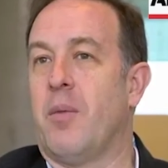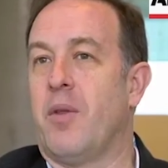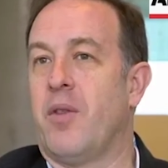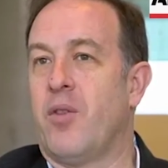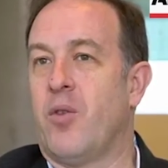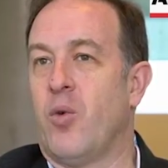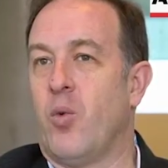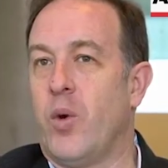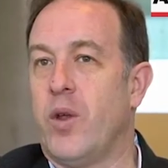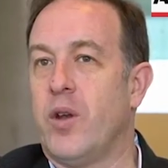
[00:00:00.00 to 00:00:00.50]

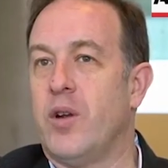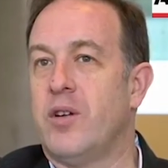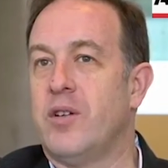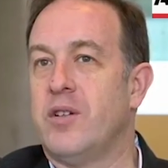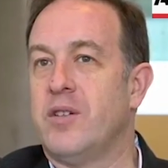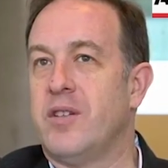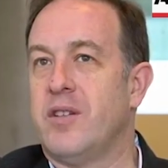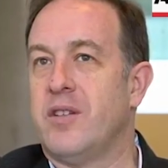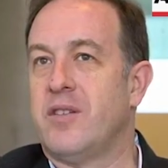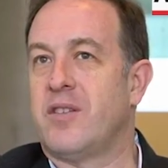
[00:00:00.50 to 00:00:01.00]
The
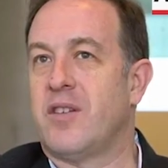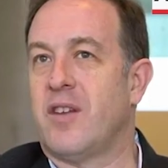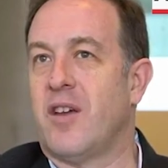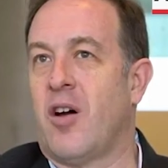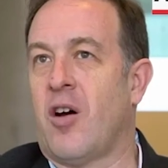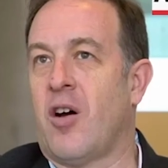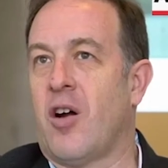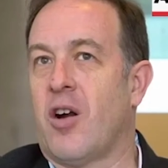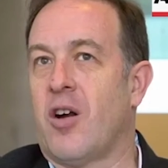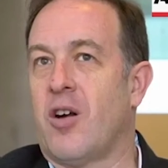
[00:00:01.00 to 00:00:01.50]
winners
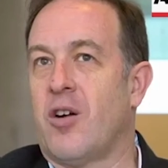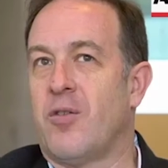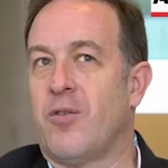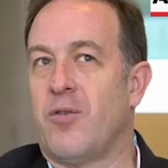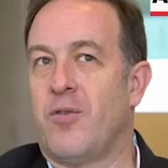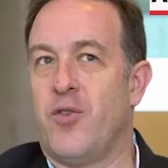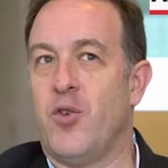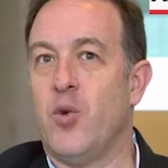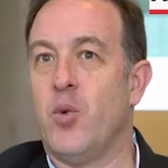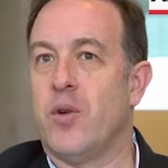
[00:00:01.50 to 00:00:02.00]
are
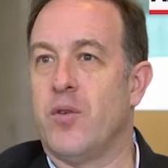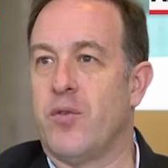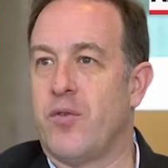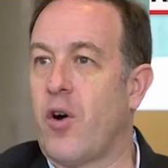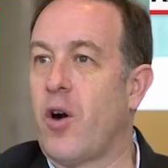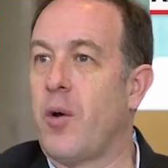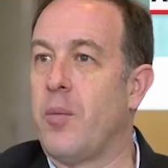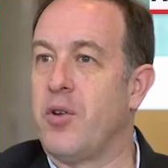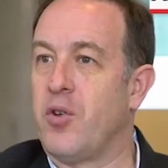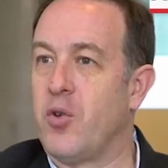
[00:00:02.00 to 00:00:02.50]
few and
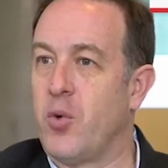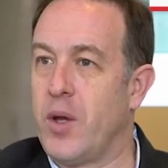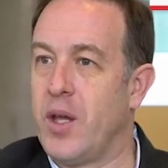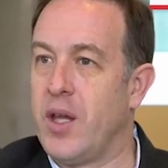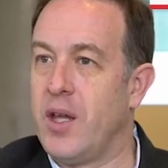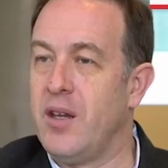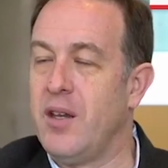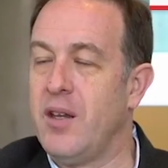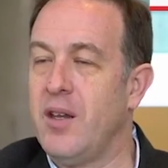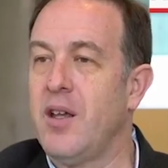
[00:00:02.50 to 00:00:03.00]
far
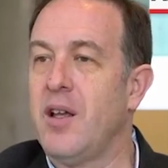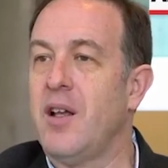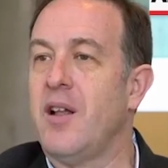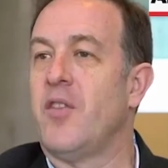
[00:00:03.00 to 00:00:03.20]
between.